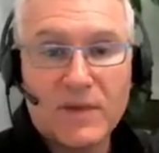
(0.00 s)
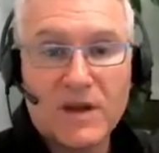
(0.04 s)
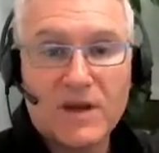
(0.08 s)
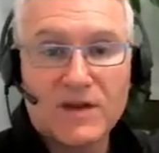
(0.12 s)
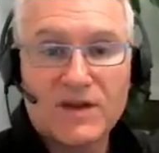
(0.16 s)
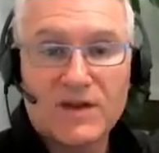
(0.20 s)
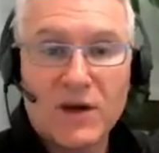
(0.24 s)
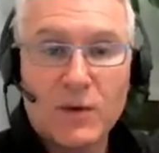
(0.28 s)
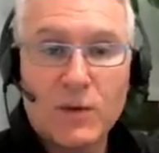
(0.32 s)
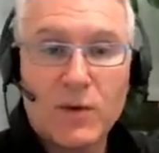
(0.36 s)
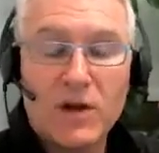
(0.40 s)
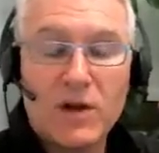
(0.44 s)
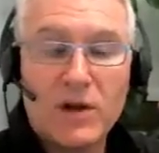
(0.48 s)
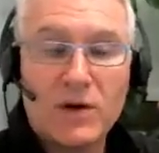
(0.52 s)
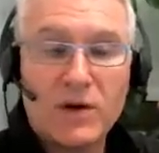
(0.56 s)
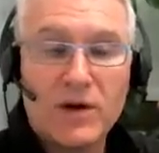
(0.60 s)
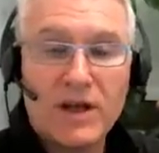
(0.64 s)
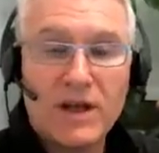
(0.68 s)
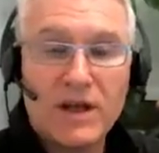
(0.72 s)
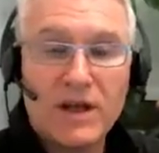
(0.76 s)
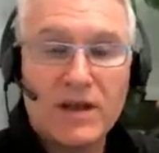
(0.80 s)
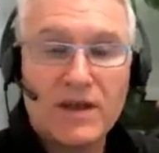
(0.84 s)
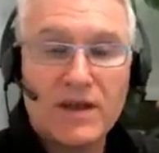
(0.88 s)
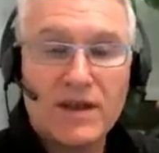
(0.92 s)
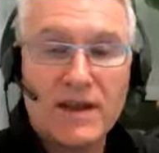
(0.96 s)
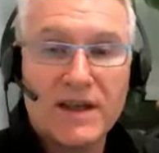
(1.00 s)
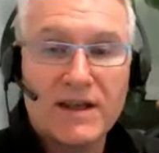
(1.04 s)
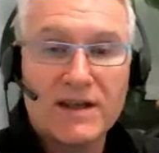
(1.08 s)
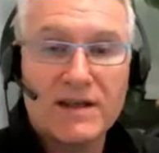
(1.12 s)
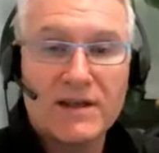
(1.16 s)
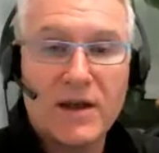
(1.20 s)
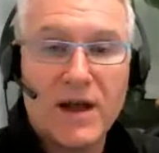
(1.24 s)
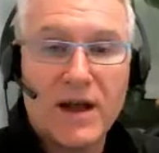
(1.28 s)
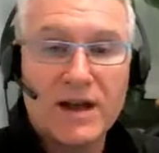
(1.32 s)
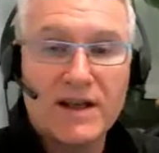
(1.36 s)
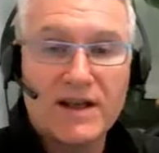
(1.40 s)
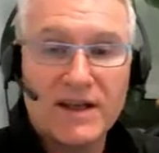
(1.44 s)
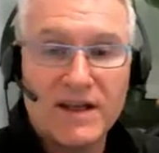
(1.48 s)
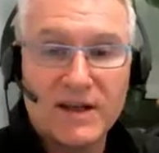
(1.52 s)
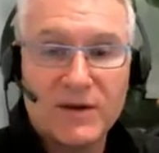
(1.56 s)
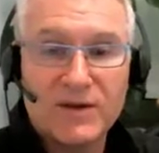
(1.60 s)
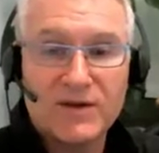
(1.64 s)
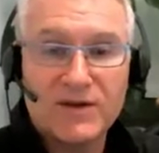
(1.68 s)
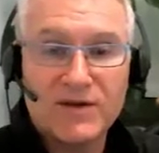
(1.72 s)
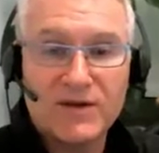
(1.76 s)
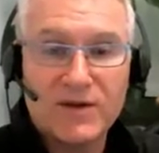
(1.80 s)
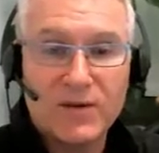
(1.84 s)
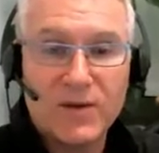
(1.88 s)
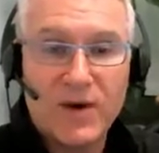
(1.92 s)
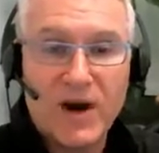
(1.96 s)
So we're looking at things like
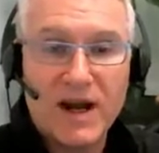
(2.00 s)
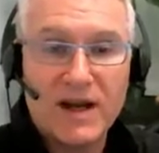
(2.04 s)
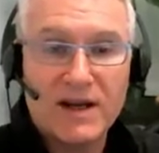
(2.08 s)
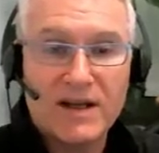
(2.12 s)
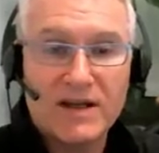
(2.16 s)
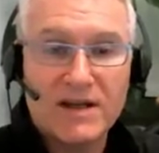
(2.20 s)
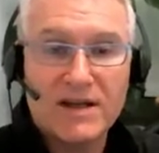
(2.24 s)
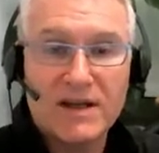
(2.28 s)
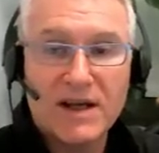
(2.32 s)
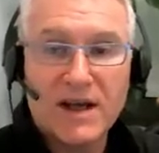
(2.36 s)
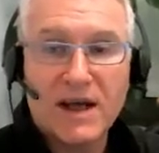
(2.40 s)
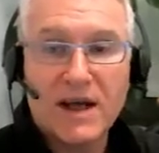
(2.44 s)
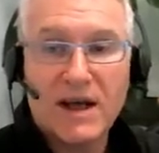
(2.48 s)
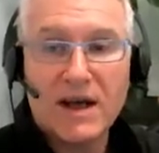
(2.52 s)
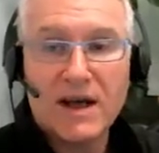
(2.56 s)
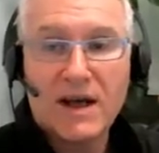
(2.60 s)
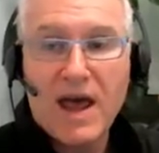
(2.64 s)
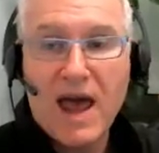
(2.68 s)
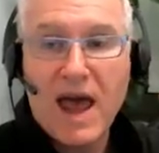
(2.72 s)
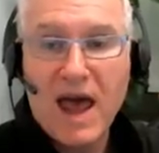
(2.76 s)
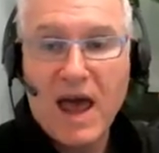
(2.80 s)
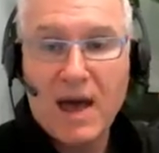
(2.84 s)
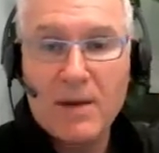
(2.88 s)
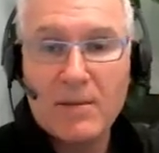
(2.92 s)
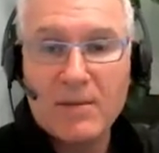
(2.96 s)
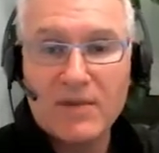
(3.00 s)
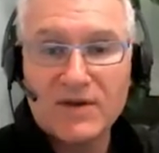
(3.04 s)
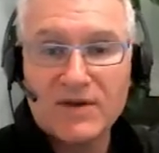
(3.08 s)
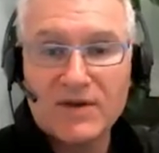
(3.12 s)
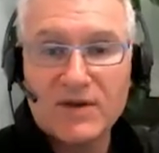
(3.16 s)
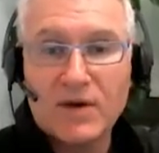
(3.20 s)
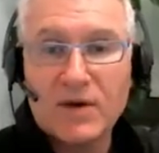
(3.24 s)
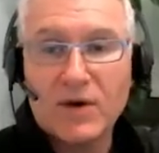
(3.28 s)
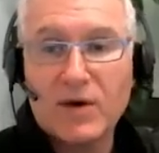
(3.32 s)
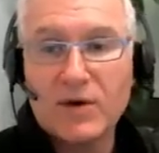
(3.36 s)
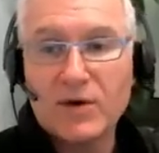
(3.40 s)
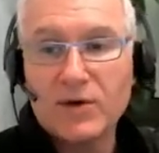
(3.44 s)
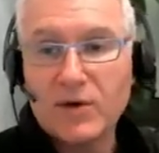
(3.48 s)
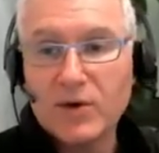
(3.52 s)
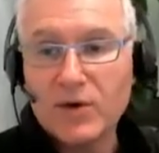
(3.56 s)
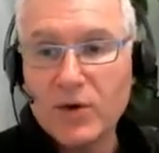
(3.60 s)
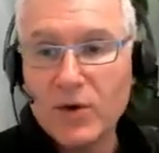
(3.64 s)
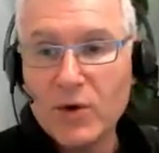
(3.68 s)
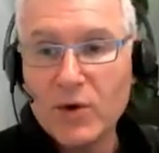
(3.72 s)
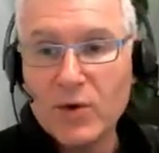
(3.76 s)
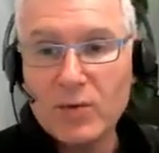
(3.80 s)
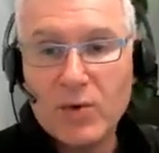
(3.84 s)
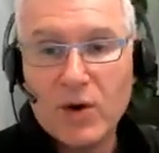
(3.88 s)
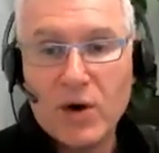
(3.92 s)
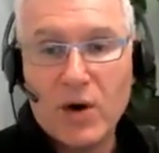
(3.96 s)
Deals Direct, Amazon,
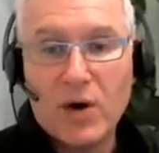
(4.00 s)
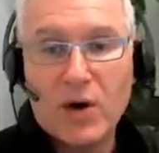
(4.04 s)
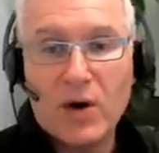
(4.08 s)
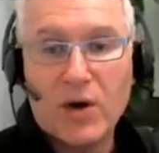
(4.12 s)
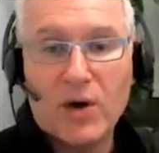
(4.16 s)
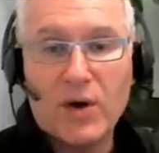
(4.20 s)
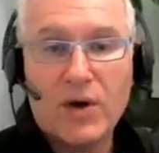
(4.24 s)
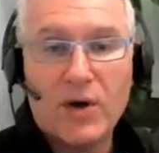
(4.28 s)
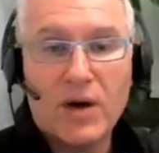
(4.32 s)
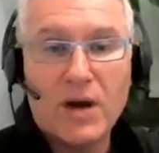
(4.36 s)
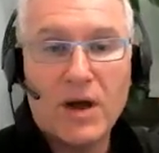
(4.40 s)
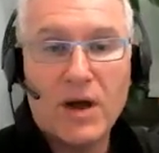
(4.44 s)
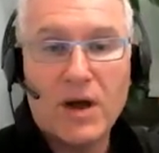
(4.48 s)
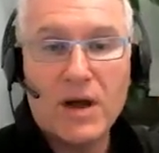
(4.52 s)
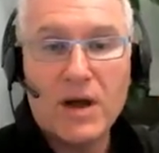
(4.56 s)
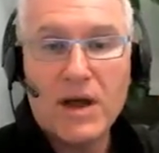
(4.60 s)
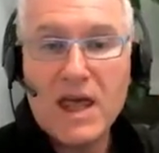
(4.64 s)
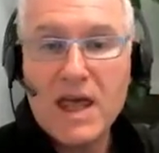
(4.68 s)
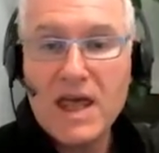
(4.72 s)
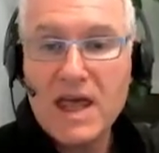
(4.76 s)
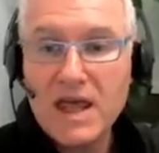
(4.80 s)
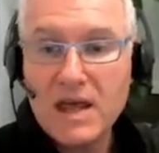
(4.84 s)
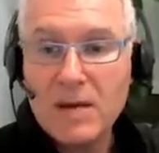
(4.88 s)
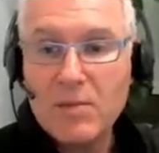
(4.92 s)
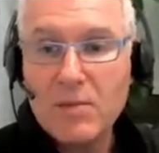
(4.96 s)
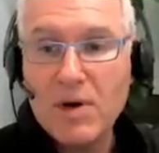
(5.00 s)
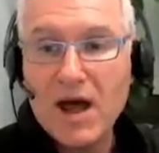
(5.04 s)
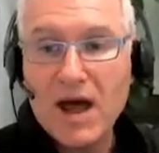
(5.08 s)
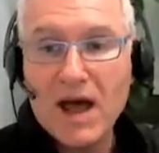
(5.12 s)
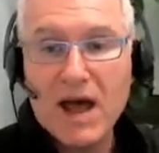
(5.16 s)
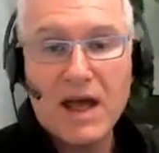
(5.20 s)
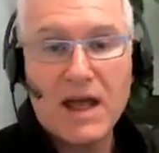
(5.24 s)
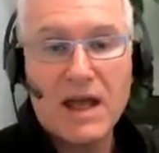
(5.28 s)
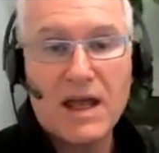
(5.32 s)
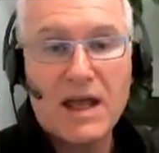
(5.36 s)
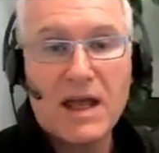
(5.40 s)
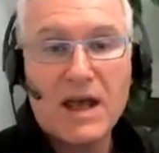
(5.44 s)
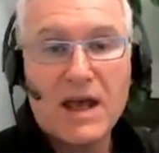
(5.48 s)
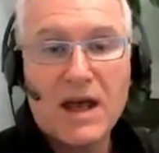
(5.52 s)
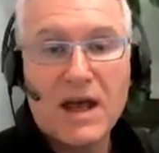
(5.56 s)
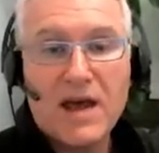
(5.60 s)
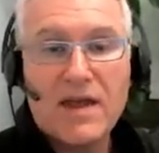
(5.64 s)
Groupon, eBay.